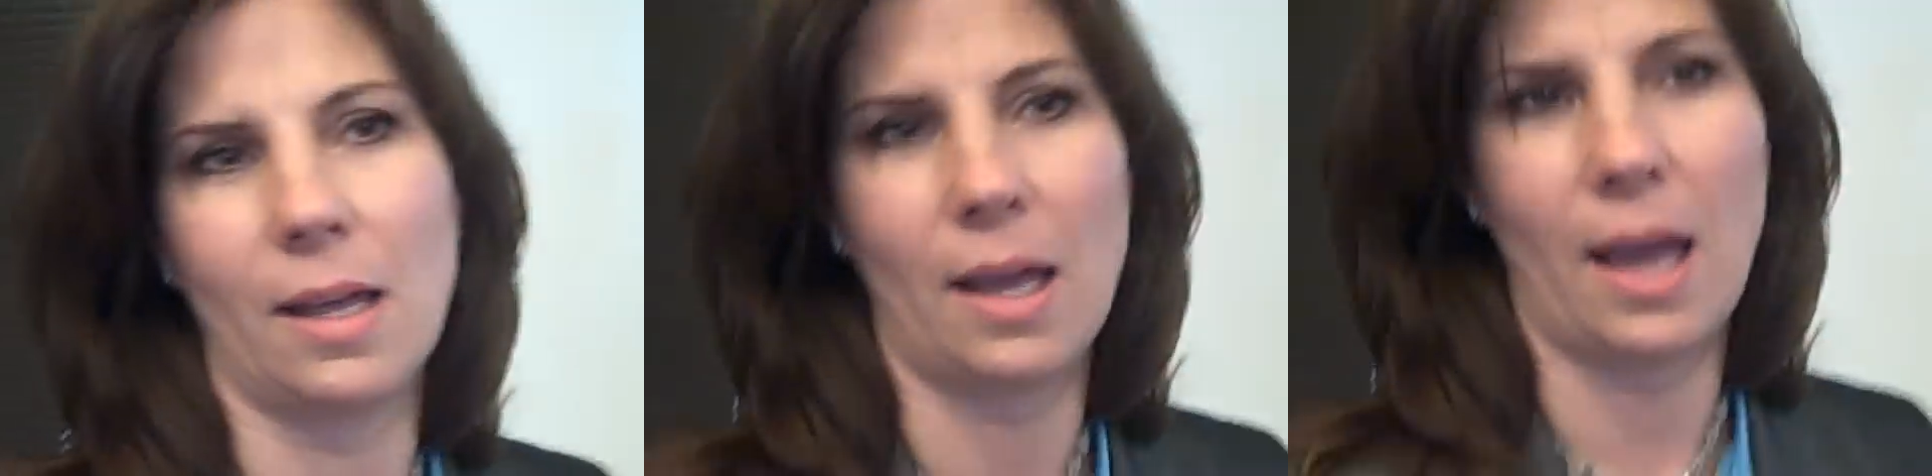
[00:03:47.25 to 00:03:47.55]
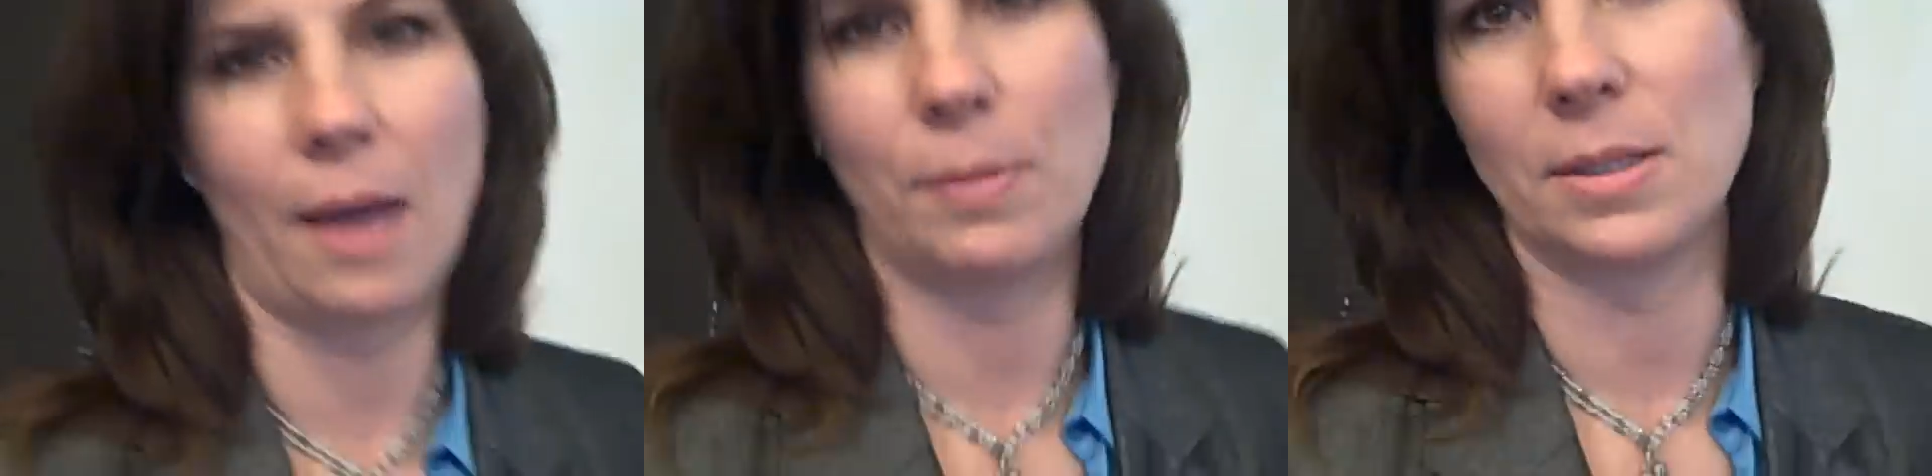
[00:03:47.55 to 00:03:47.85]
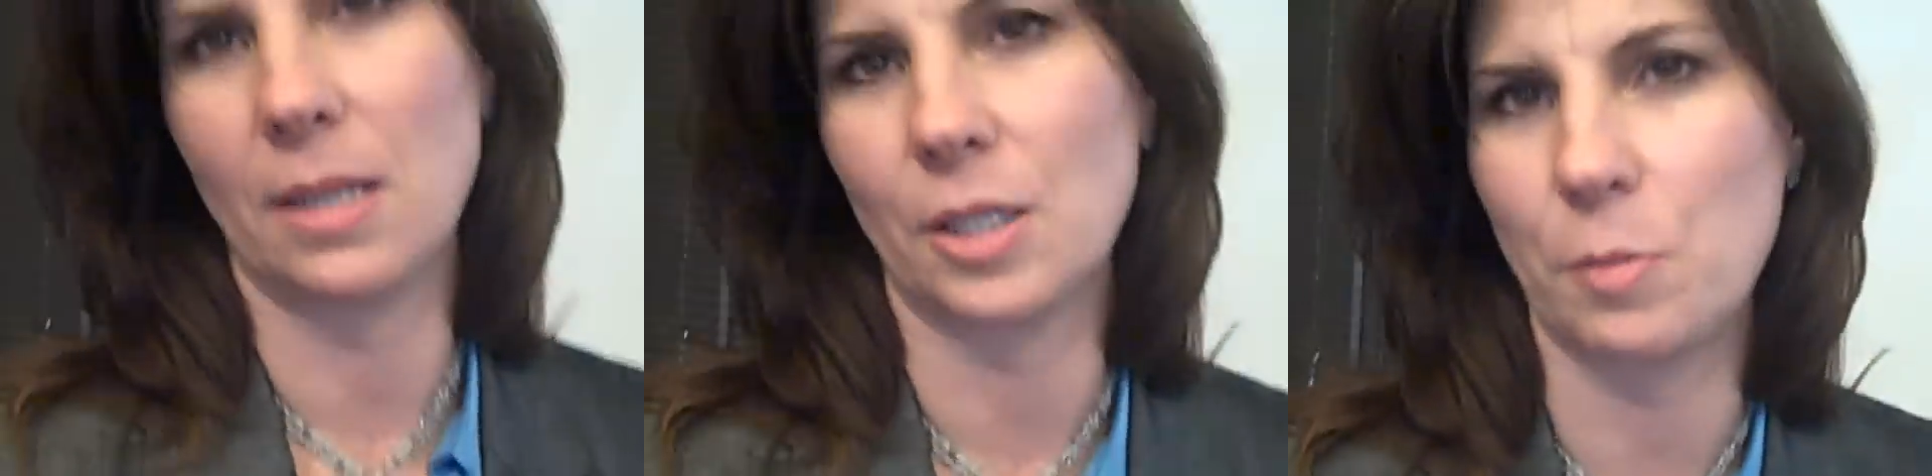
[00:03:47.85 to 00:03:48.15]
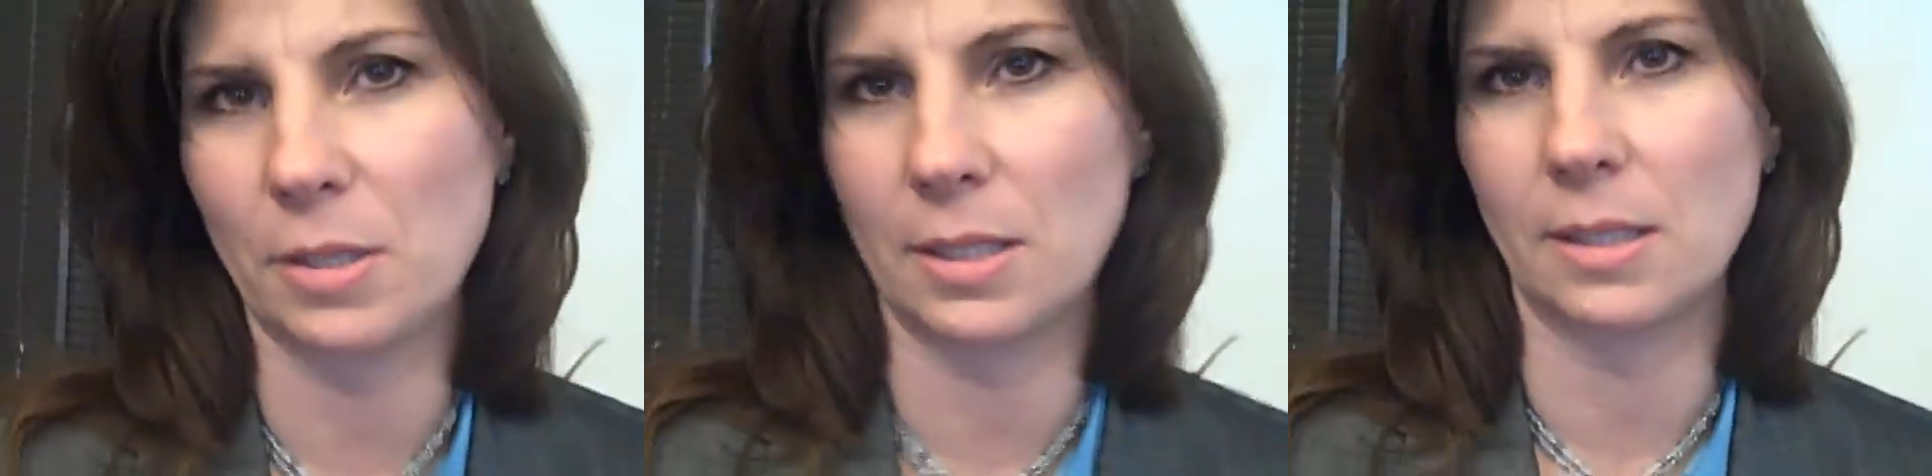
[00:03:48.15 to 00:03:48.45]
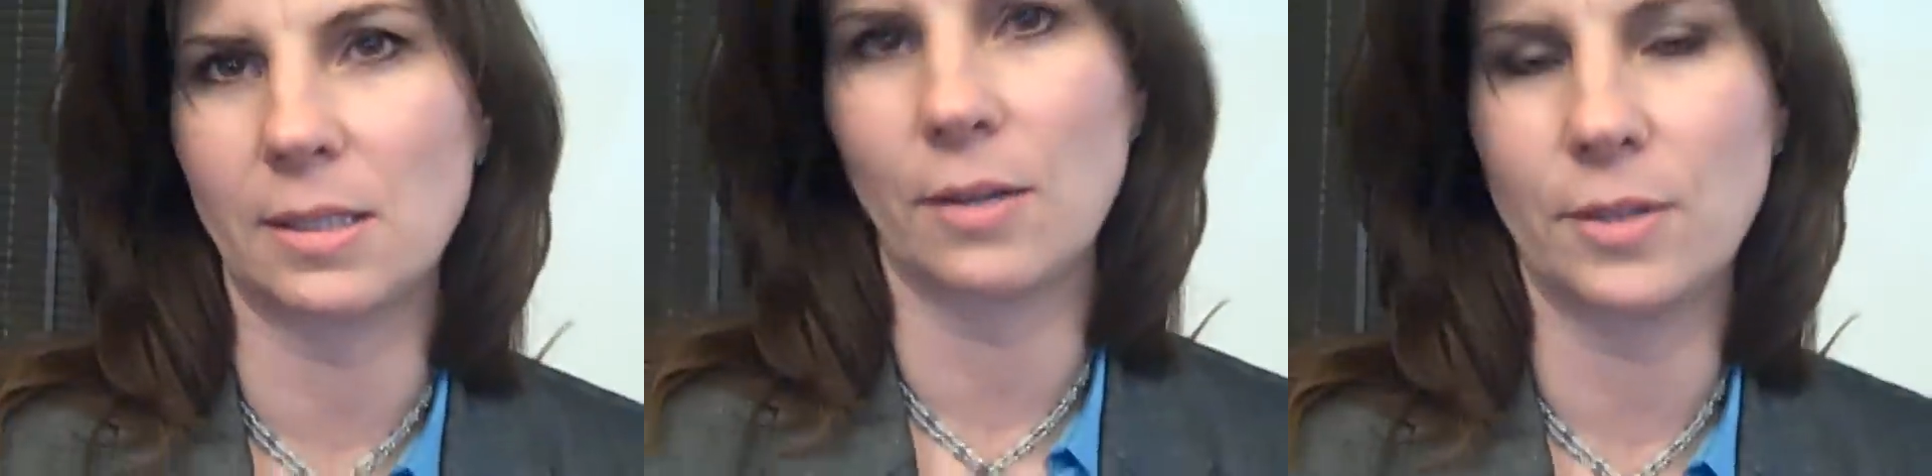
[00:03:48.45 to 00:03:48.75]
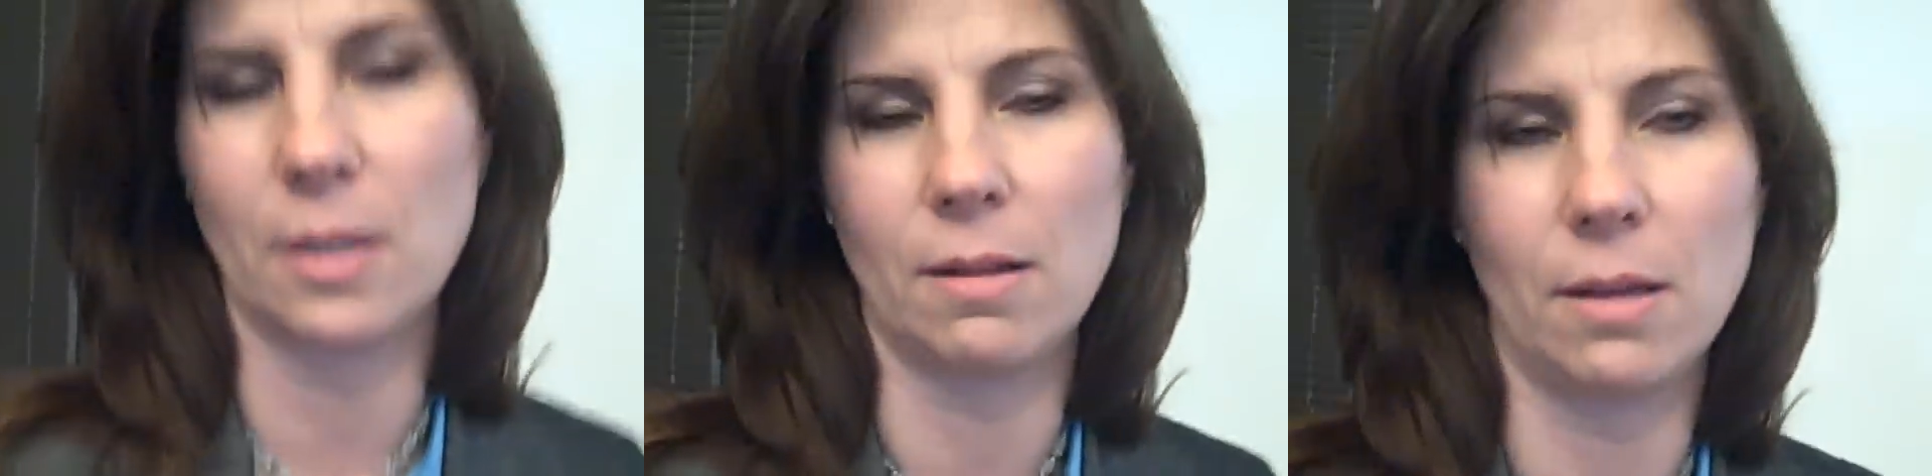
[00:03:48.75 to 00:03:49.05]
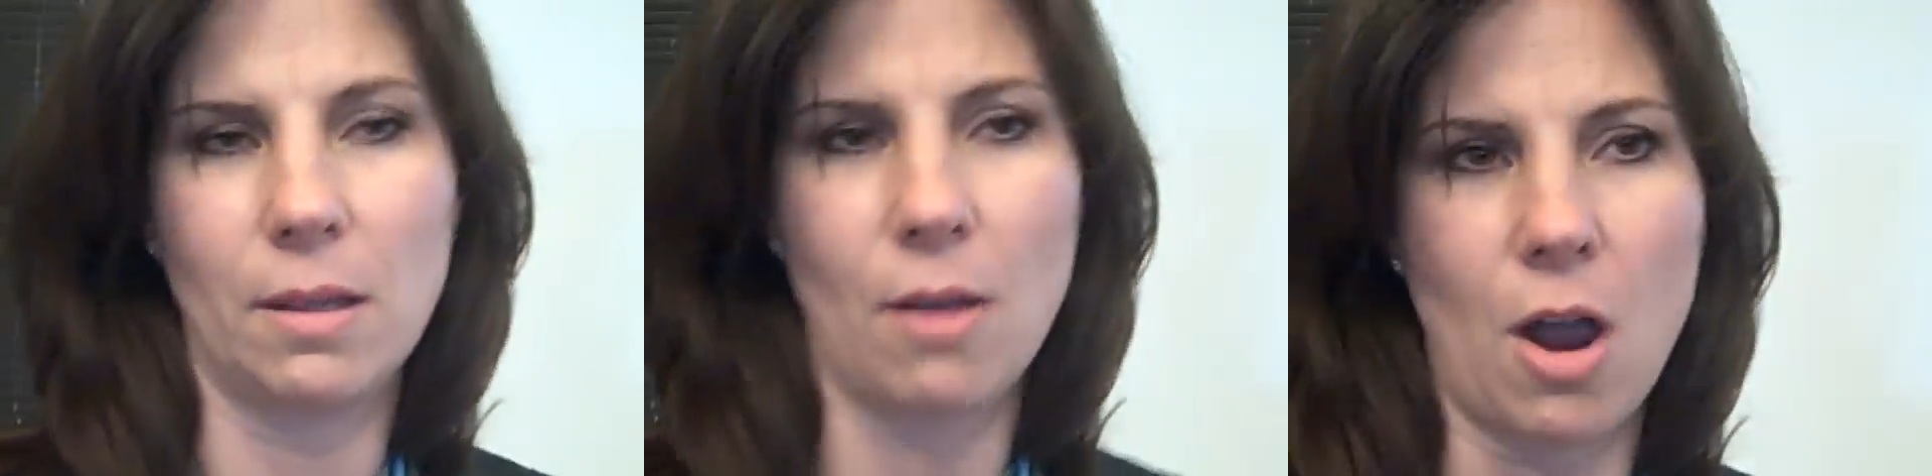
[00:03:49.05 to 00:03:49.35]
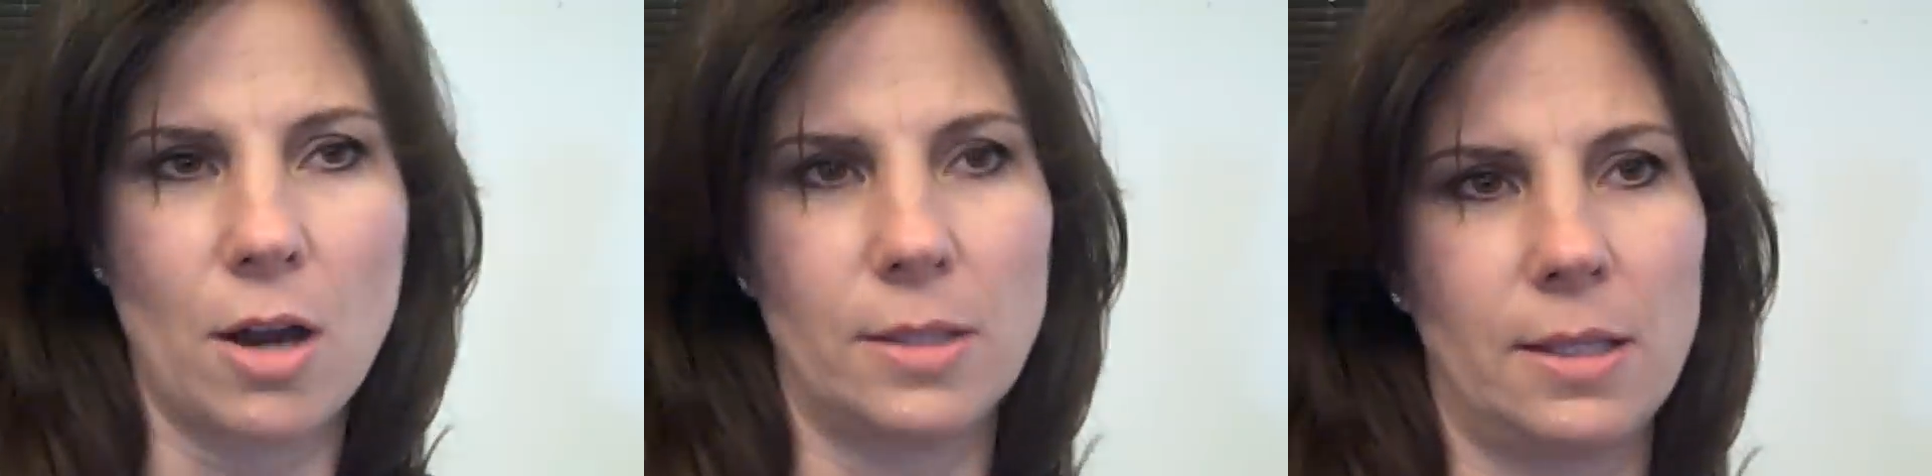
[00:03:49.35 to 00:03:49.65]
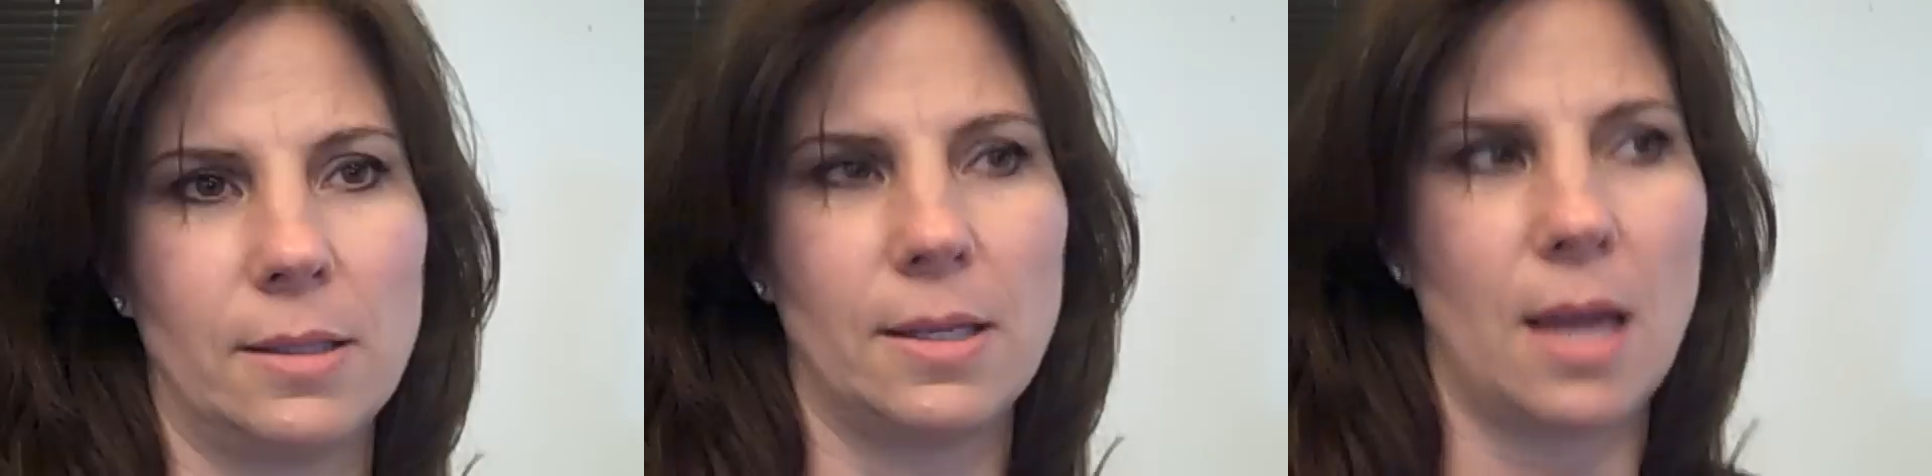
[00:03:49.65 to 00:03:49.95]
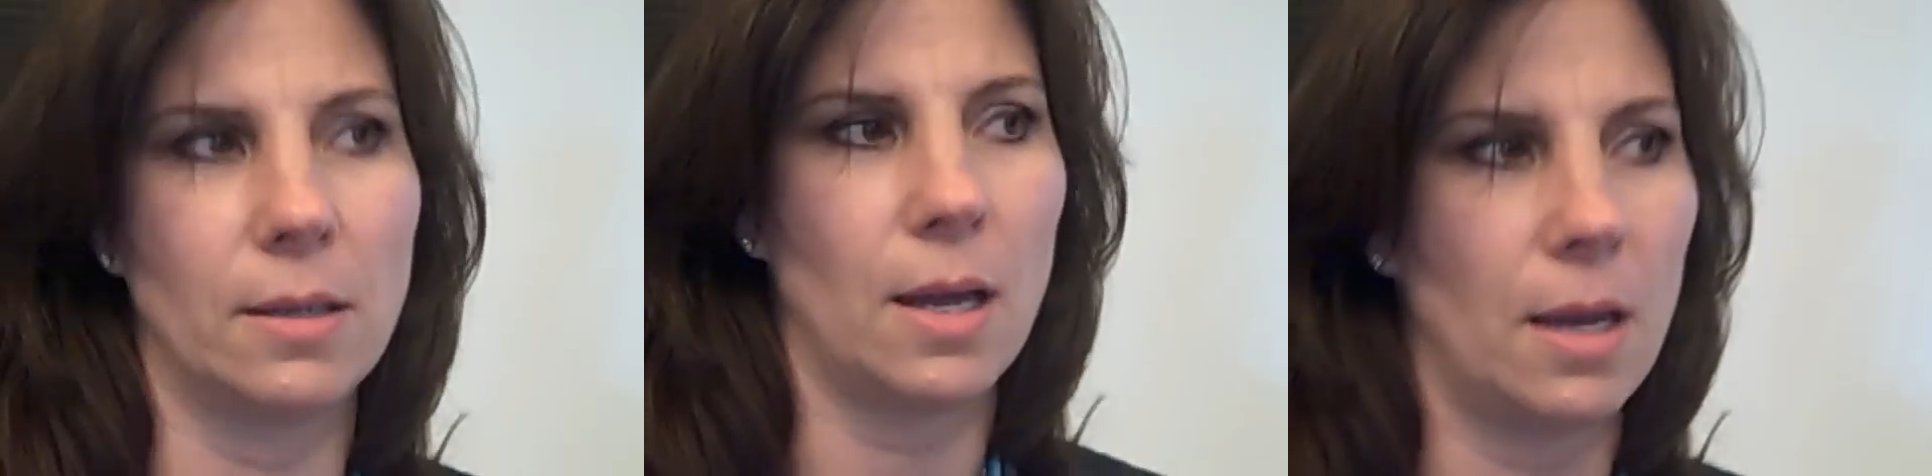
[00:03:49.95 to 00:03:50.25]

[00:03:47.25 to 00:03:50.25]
happens and expresses itself in the arts is that